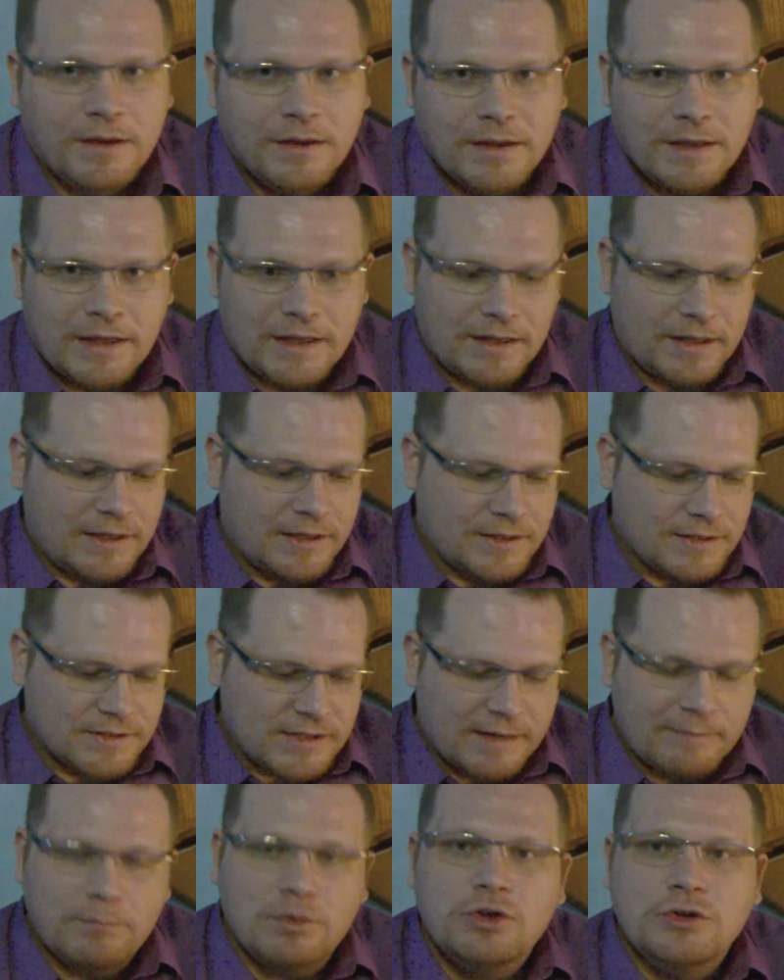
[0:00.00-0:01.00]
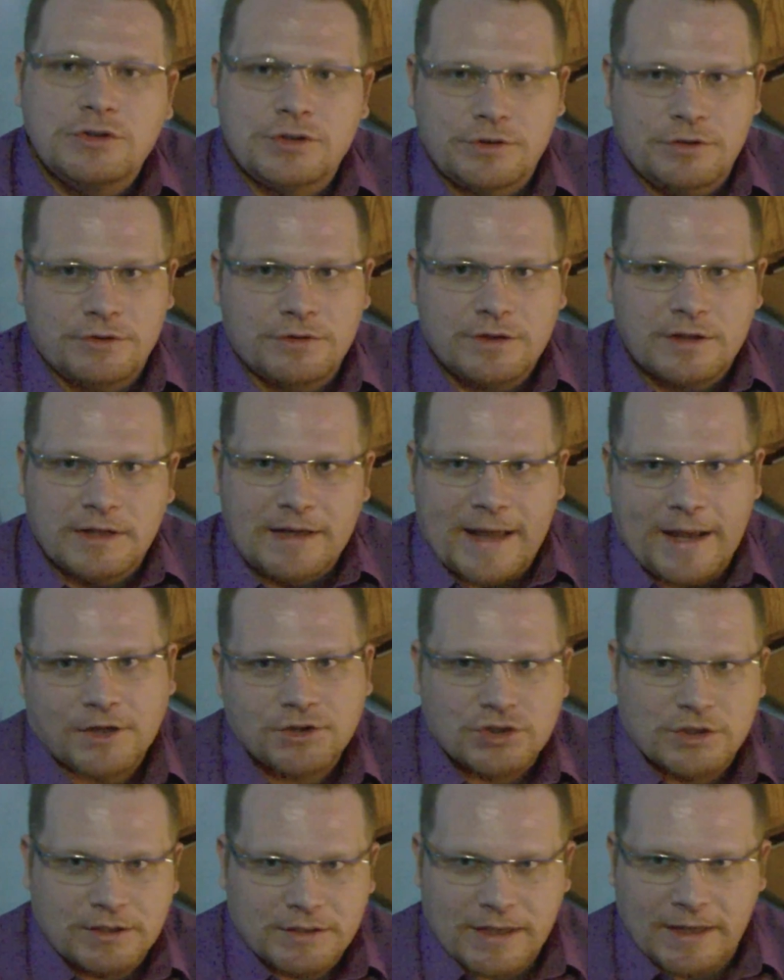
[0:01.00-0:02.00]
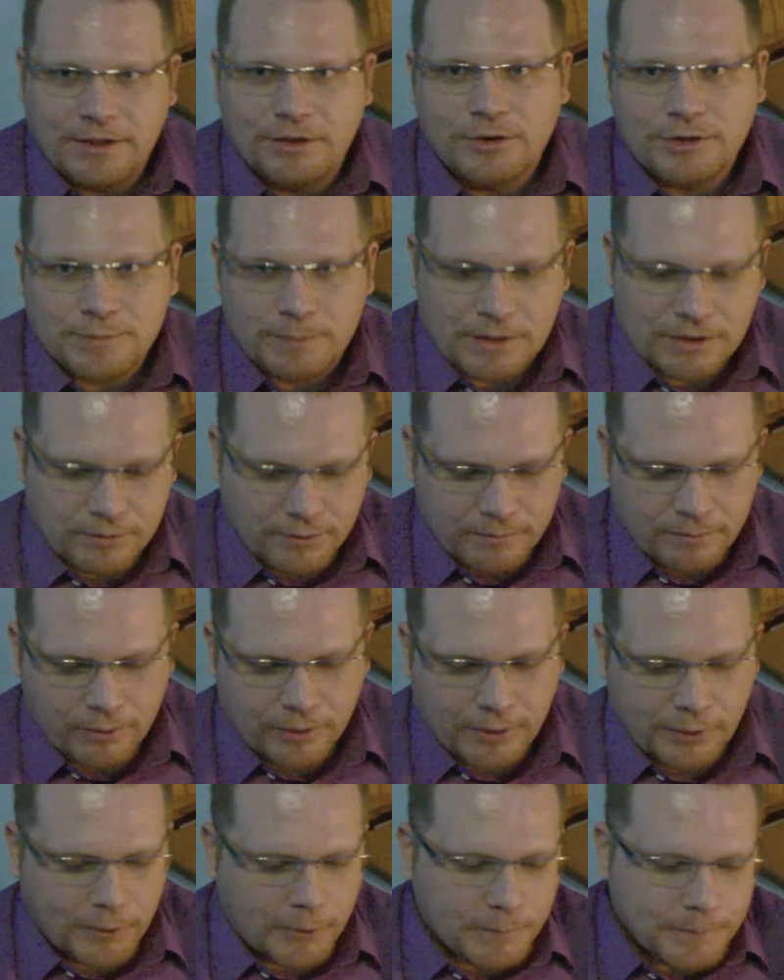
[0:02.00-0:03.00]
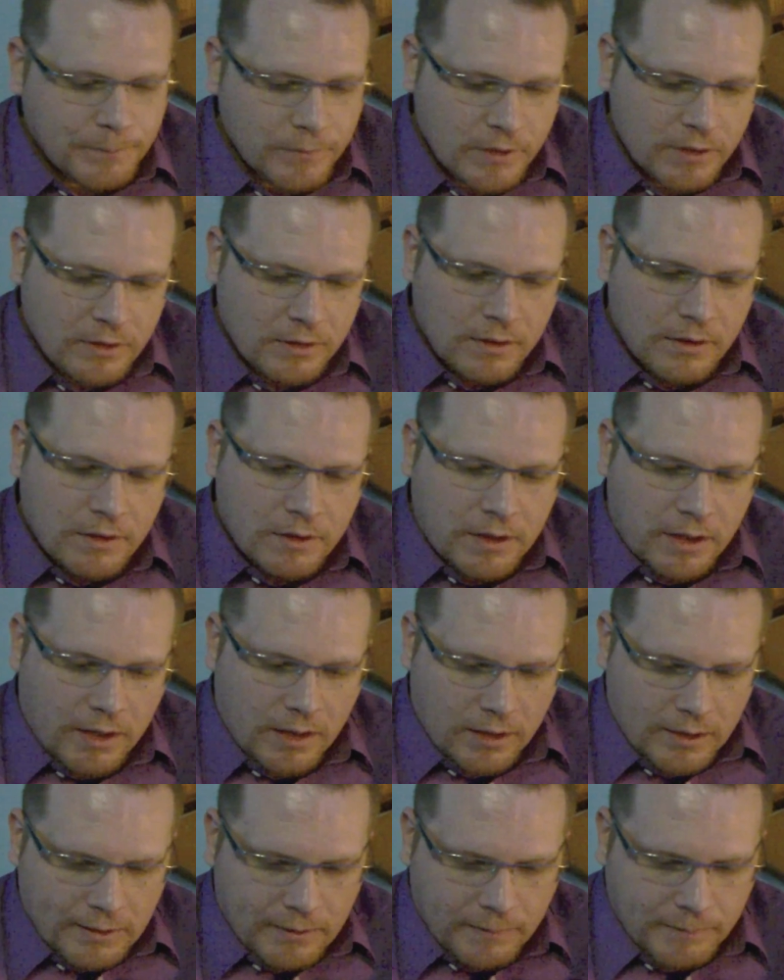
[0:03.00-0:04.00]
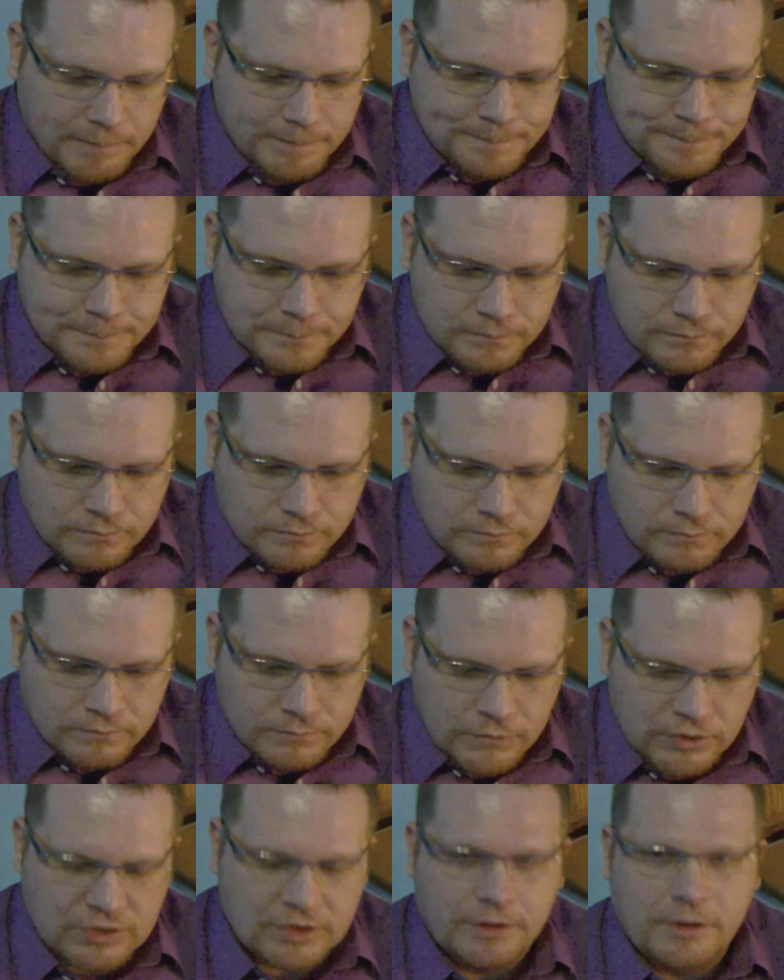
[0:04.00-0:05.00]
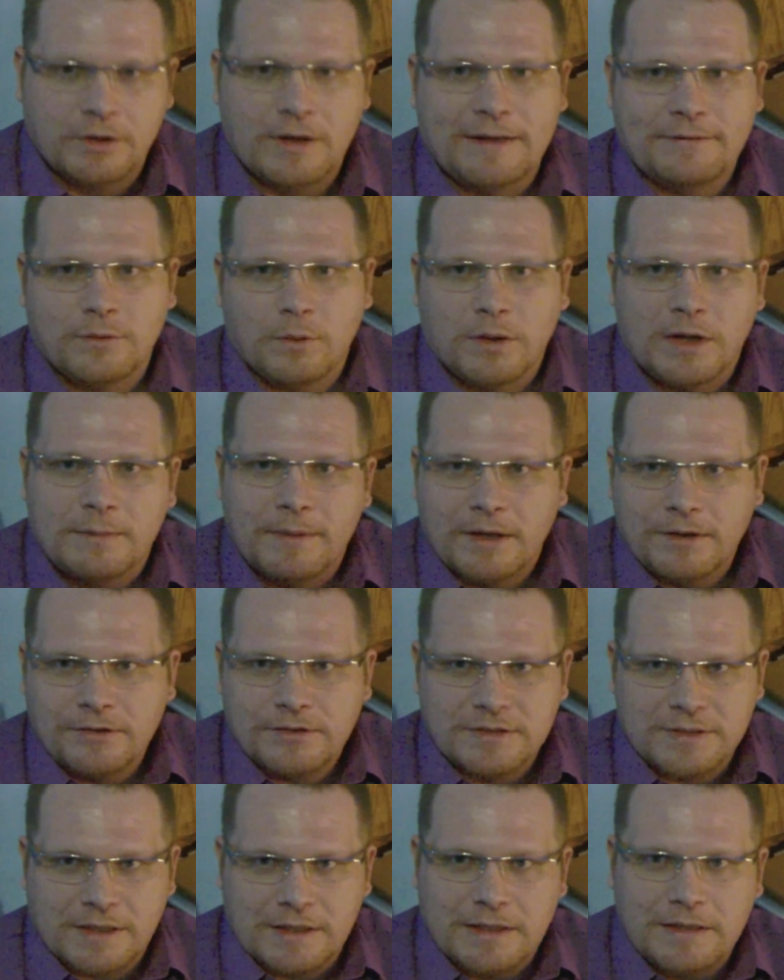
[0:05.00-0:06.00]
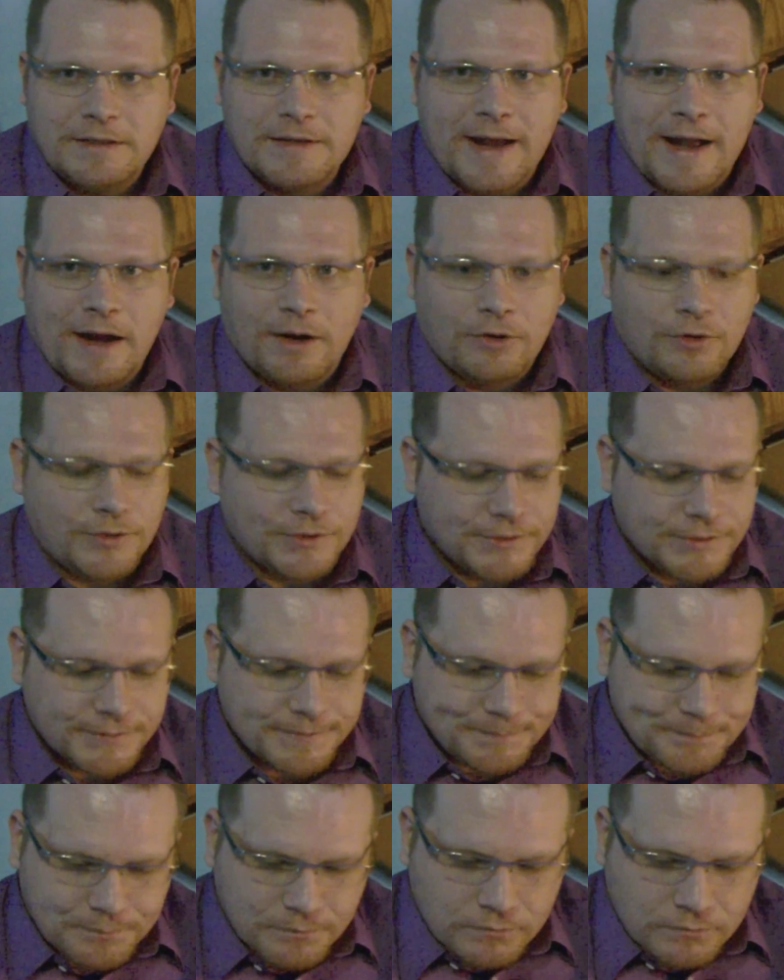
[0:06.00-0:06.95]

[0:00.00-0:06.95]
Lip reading: It is a Bluetooth connection, not USB 3.0. So you don't have to worry about using any dongles.